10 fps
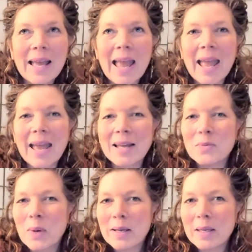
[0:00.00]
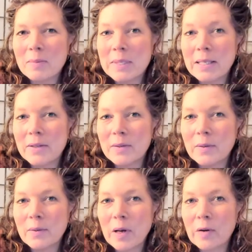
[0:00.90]
and welcome
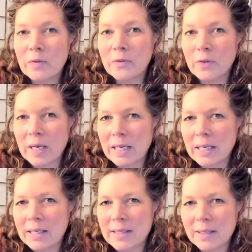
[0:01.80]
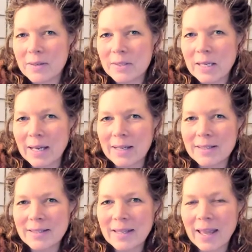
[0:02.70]
to a Friday night tarot chat.